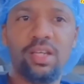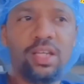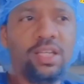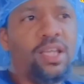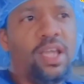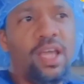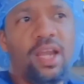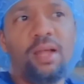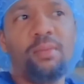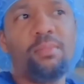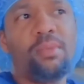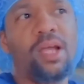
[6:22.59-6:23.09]
And
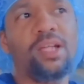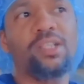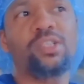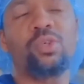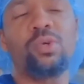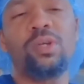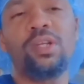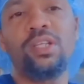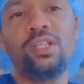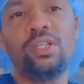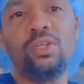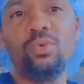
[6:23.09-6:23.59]
yet I'm not
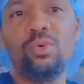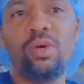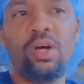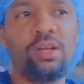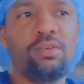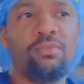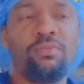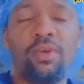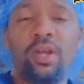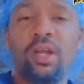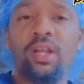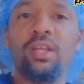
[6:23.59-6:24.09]
treating you
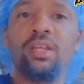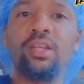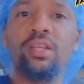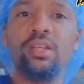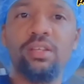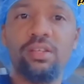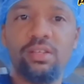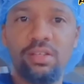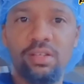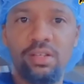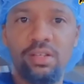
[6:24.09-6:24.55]
unfairly.